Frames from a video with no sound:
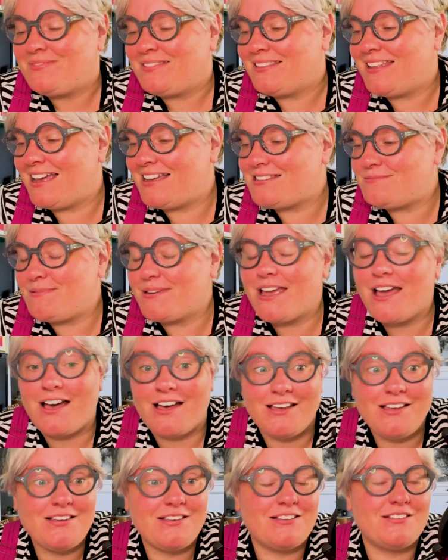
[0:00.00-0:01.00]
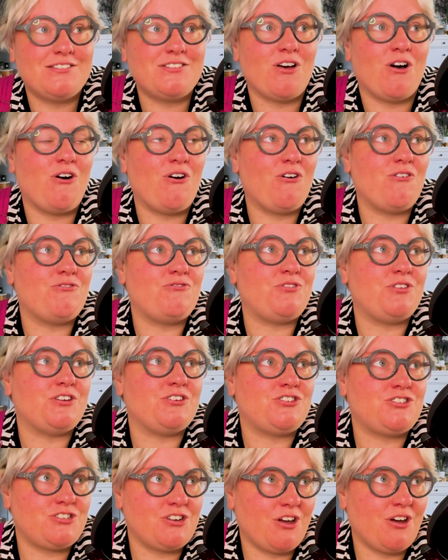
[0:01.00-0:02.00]
that's because of
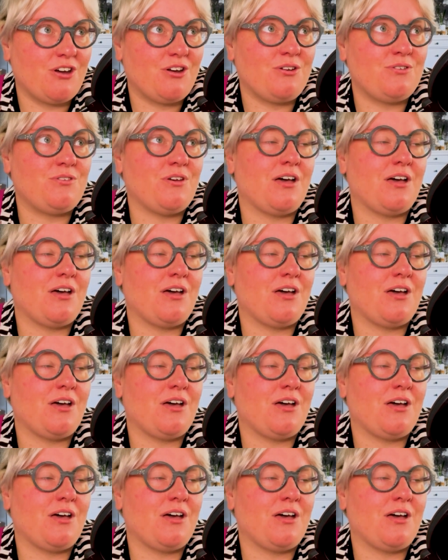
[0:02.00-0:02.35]
the show